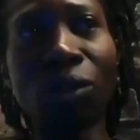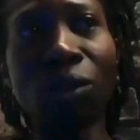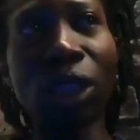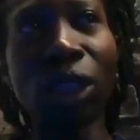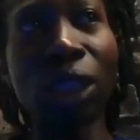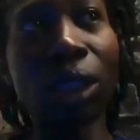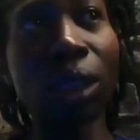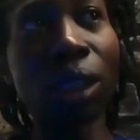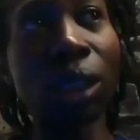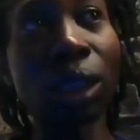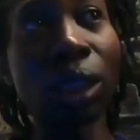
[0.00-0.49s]

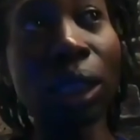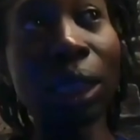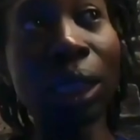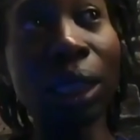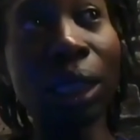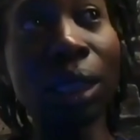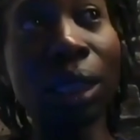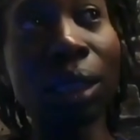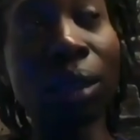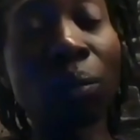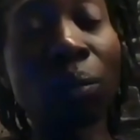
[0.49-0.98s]
risk
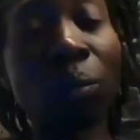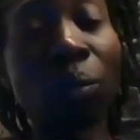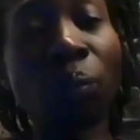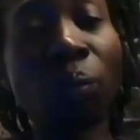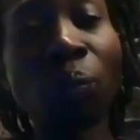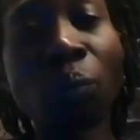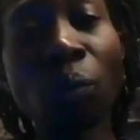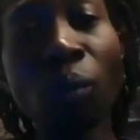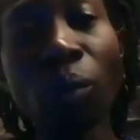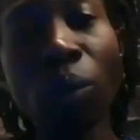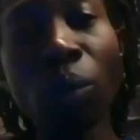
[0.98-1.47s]
disease
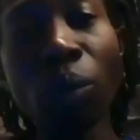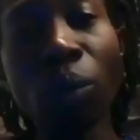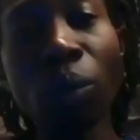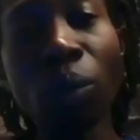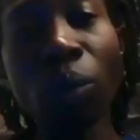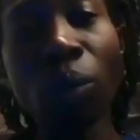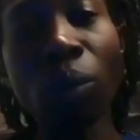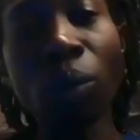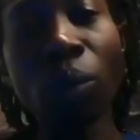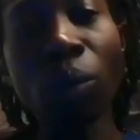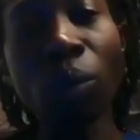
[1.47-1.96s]

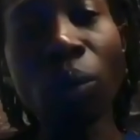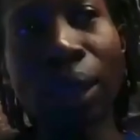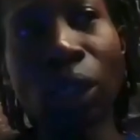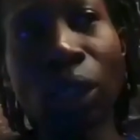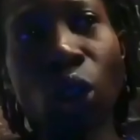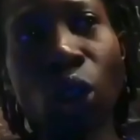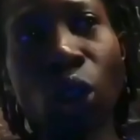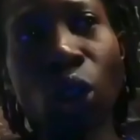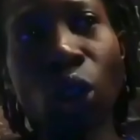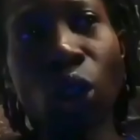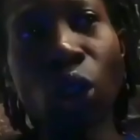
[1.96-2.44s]
and I had
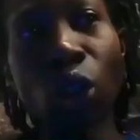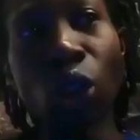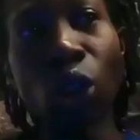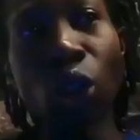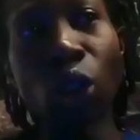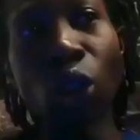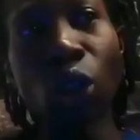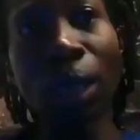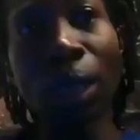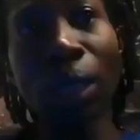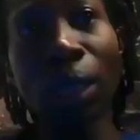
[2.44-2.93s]

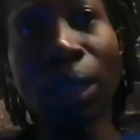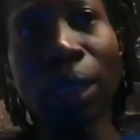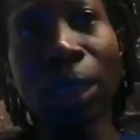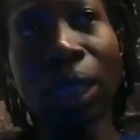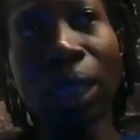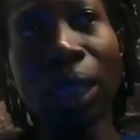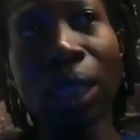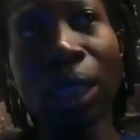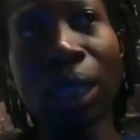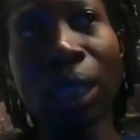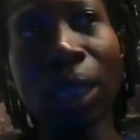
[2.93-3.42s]

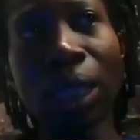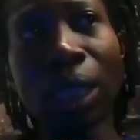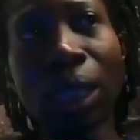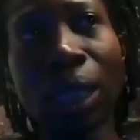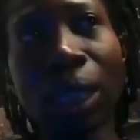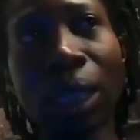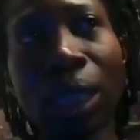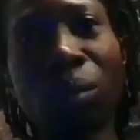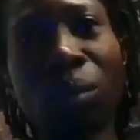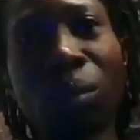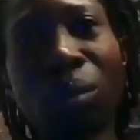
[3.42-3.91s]
non-visualization,
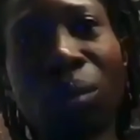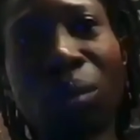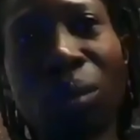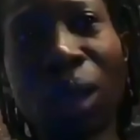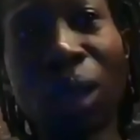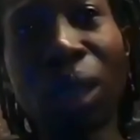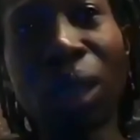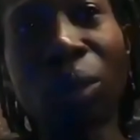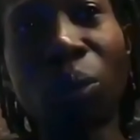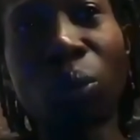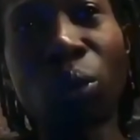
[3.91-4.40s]

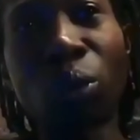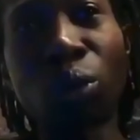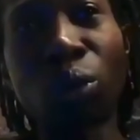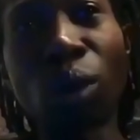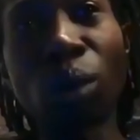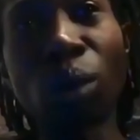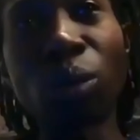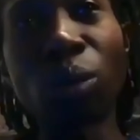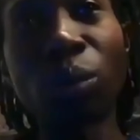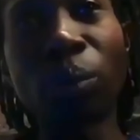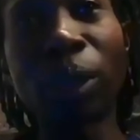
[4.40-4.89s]
I'd
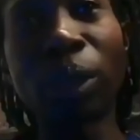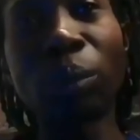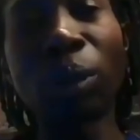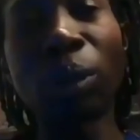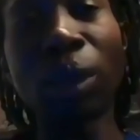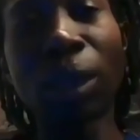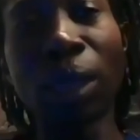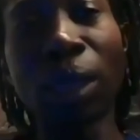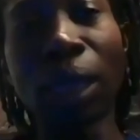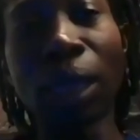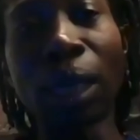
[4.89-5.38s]
probably be
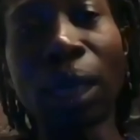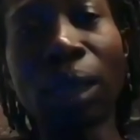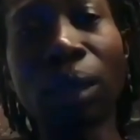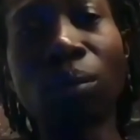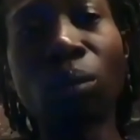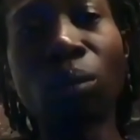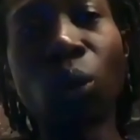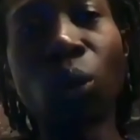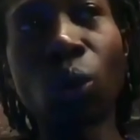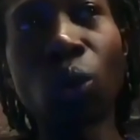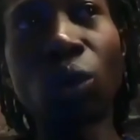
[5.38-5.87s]
thinking
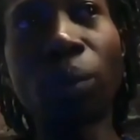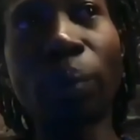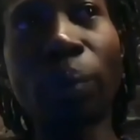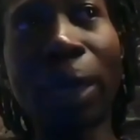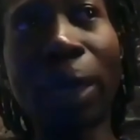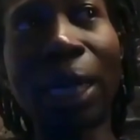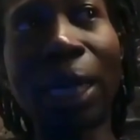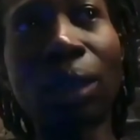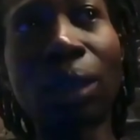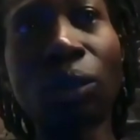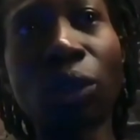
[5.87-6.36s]
more
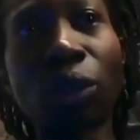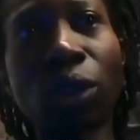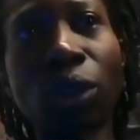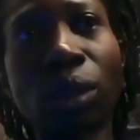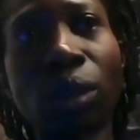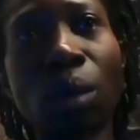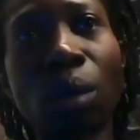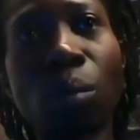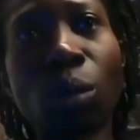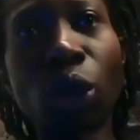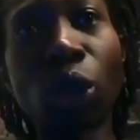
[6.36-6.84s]
about a
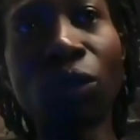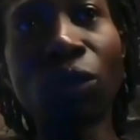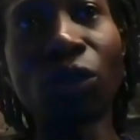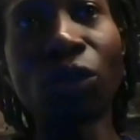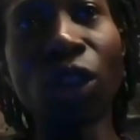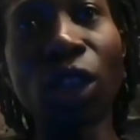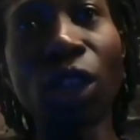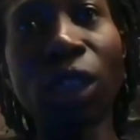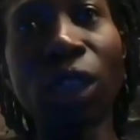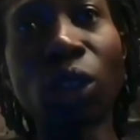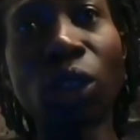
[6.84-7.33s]

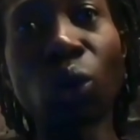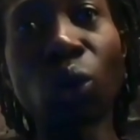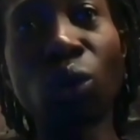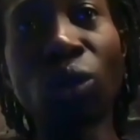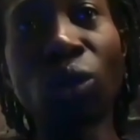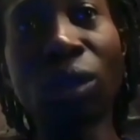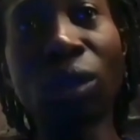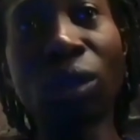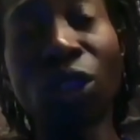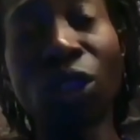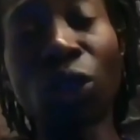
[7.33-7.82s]
modified or
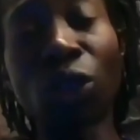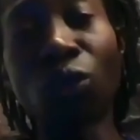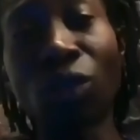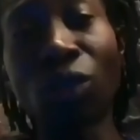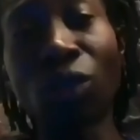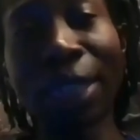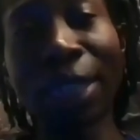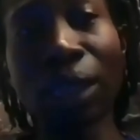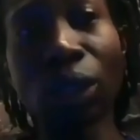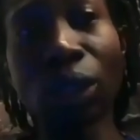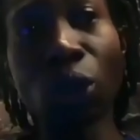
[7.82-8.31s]
even a
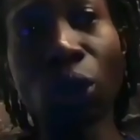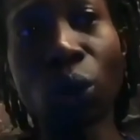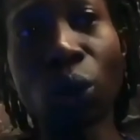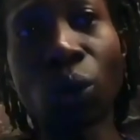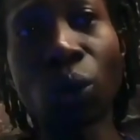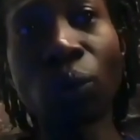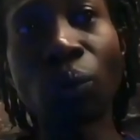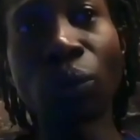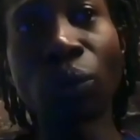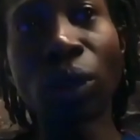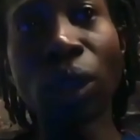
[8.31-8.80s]

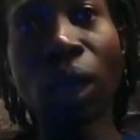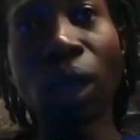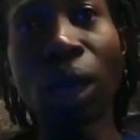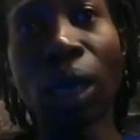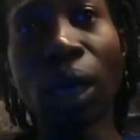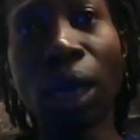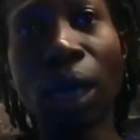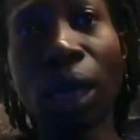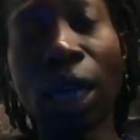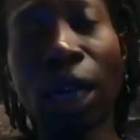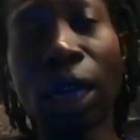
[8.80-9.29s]
radical.
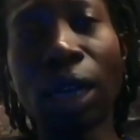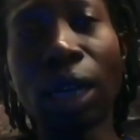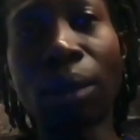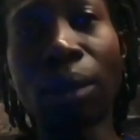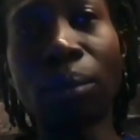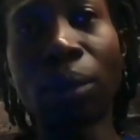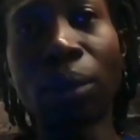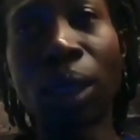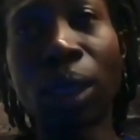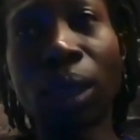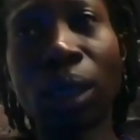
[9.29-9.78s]

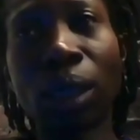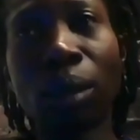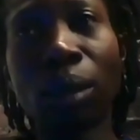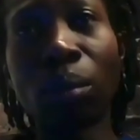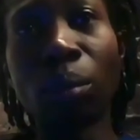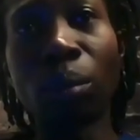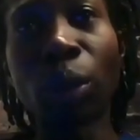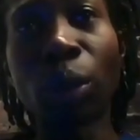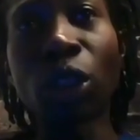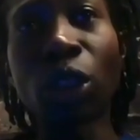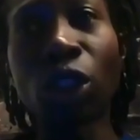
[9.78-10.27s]

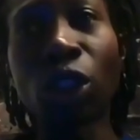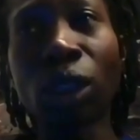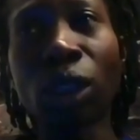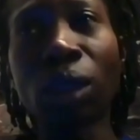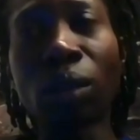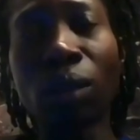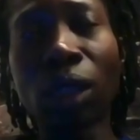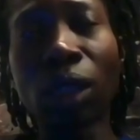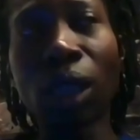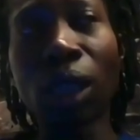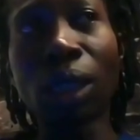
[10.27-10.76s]
But
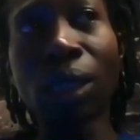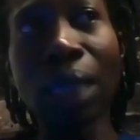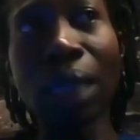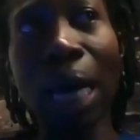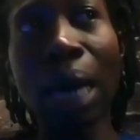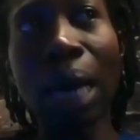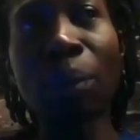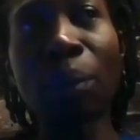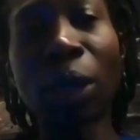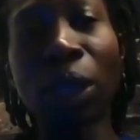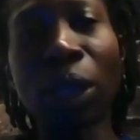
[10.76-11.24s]
the
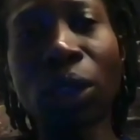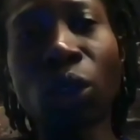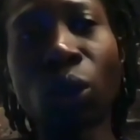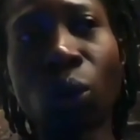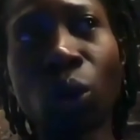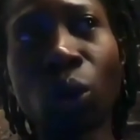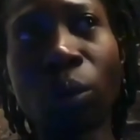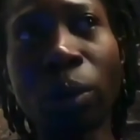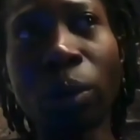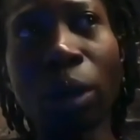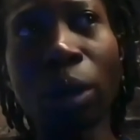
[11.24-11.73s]
exam answer
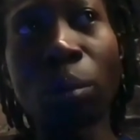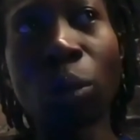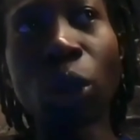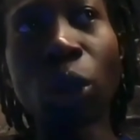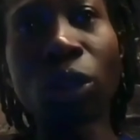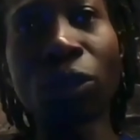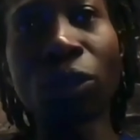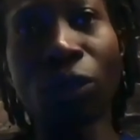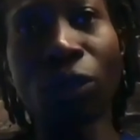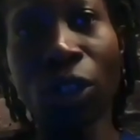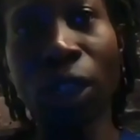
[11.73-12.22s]
would be a
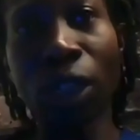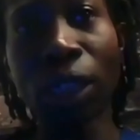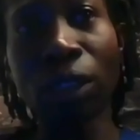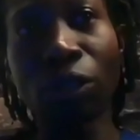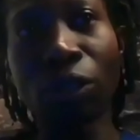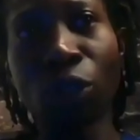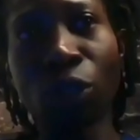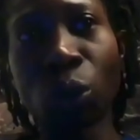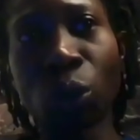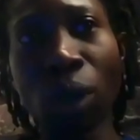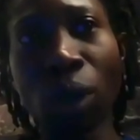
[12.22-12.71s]
modified
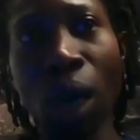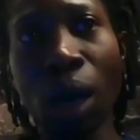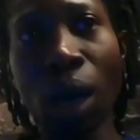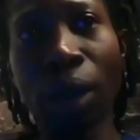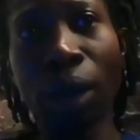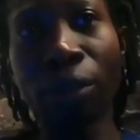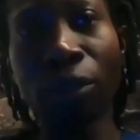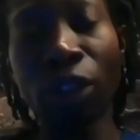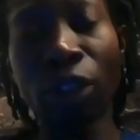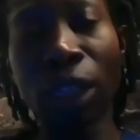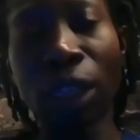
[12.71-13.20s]
if it was high
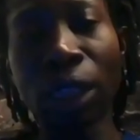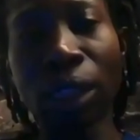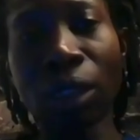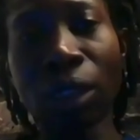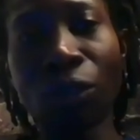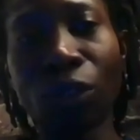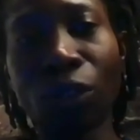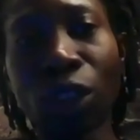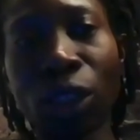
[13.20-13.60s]
risk. For